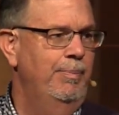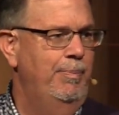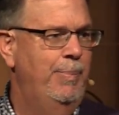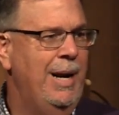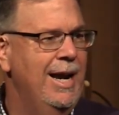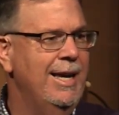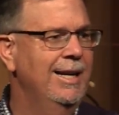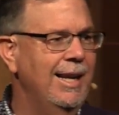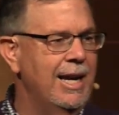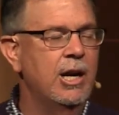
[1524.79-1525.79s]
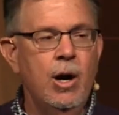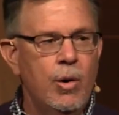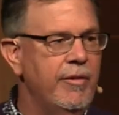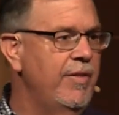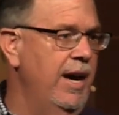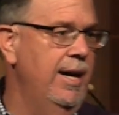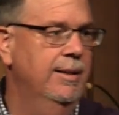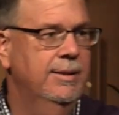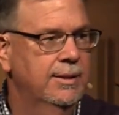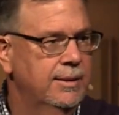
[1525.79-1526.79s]
But I can let go of that.
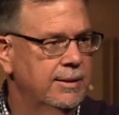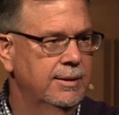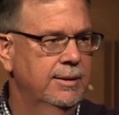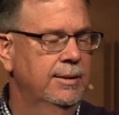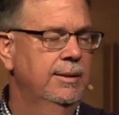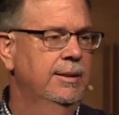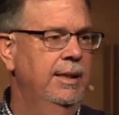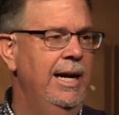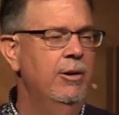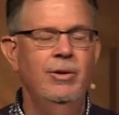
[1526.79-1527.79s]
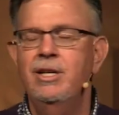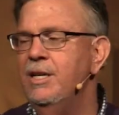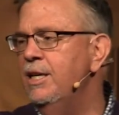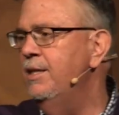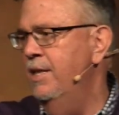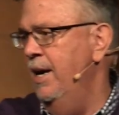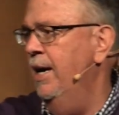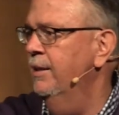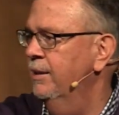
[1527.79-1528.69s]
I don't need that.